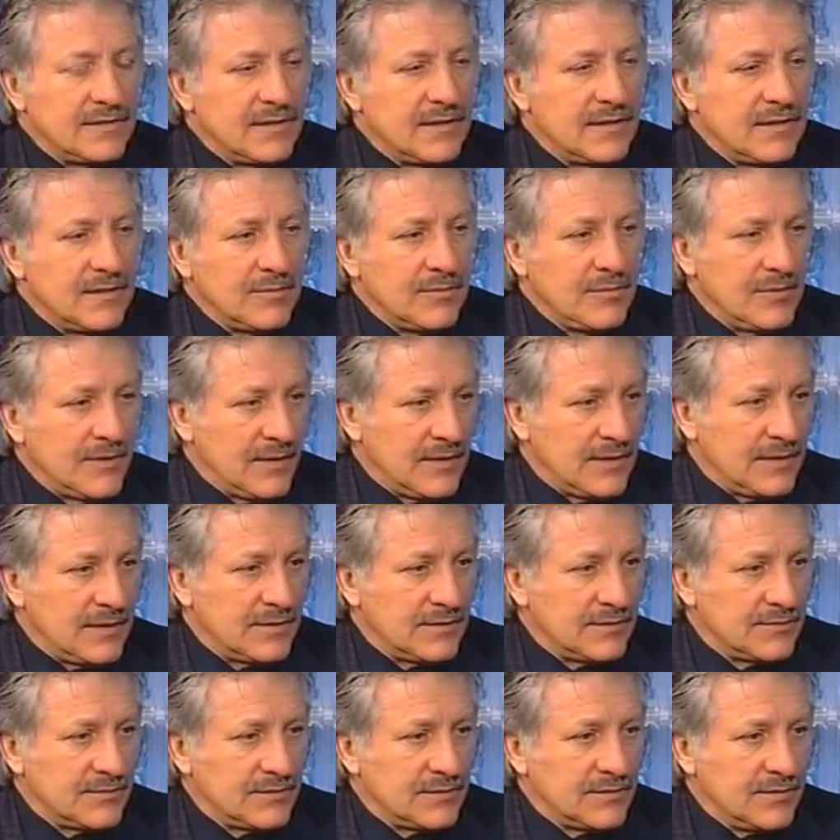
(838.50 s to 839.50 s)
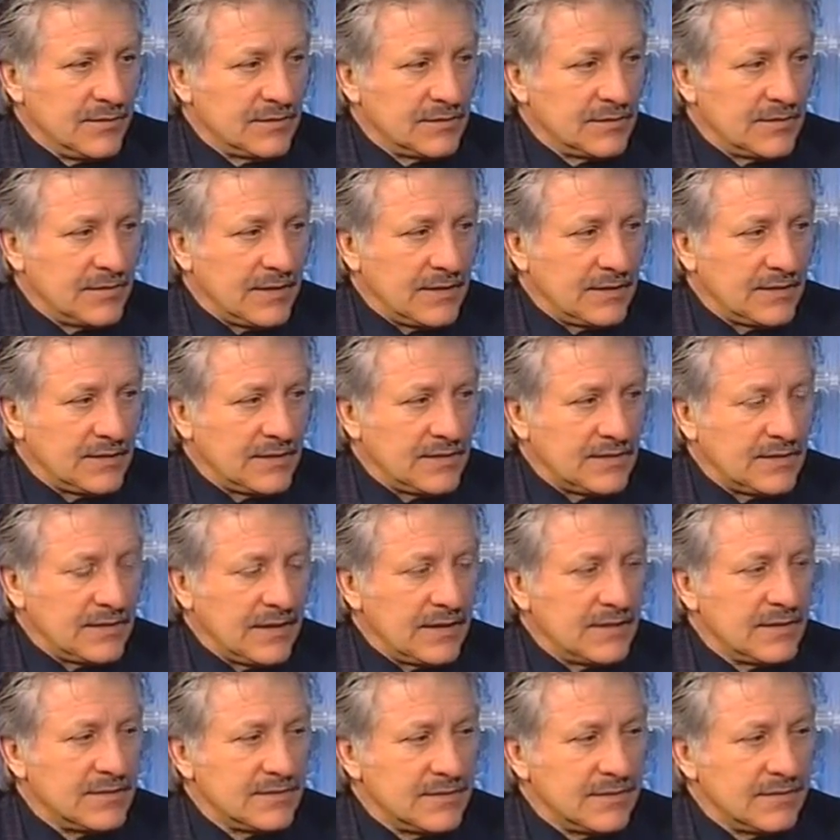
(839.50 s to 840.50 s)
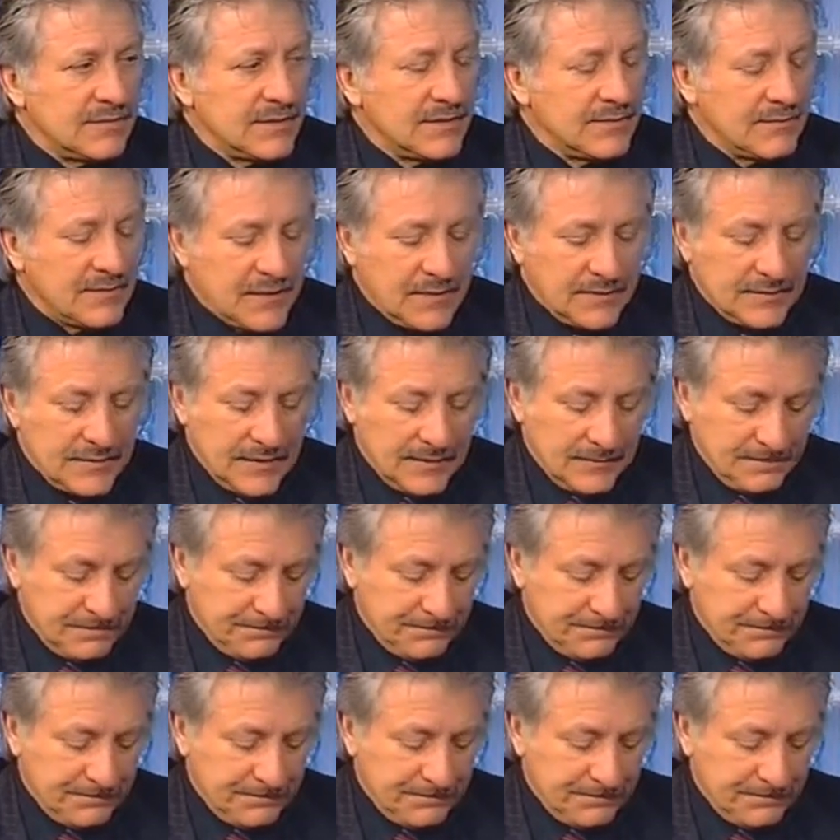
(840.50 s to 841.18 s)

the other party, as we talked about. Yeah, the they're the ones that they're, they're,